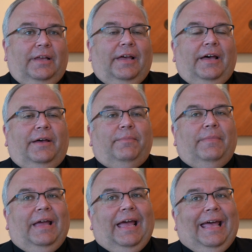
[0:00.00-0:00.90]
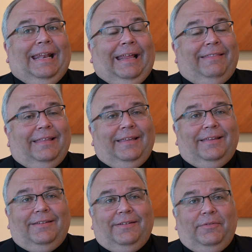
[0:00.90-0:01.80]
And I
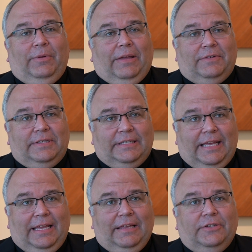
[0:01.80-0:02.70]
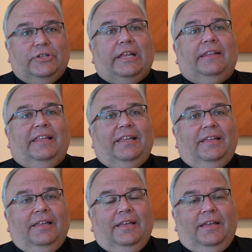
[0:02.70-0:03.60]
think we have to say gently,
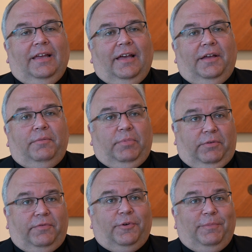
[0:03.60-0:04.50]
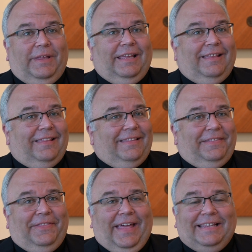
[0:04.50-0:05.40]
but firmly,
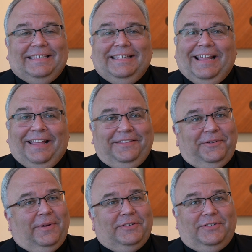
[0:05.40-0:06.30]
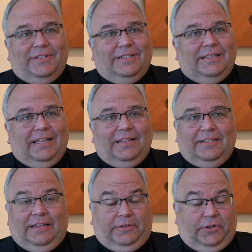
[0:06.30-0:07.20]
that's not the question
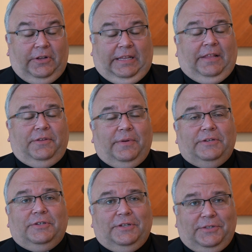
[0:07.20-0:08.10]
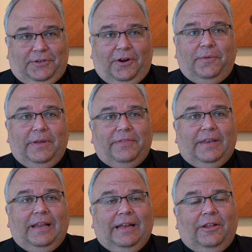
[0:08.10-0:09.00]
certainly not the question to start with,
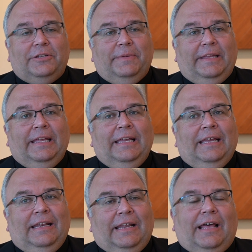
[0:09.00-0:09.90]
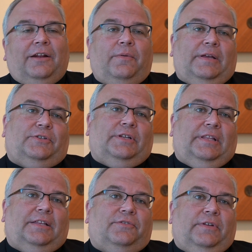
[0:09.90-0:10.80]
and ultimately not a question
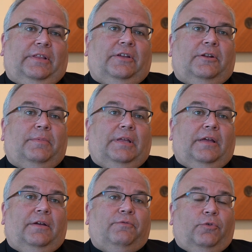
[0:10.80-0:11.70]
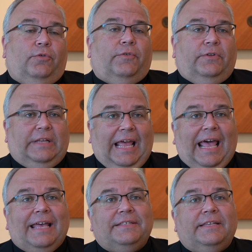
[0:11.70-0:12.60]
that's really going to be fruitful to
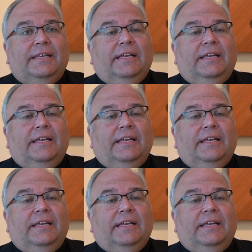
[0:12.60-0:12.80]
ask.